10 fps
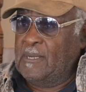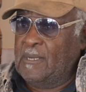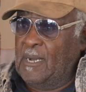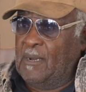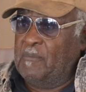
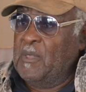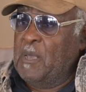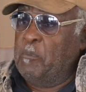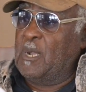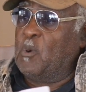Yeah.
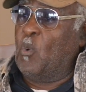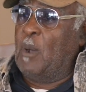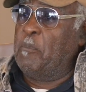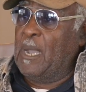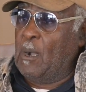But in
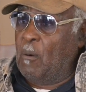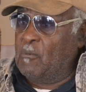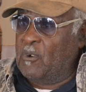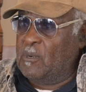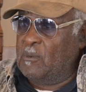one big old
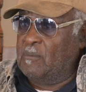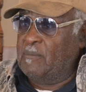room.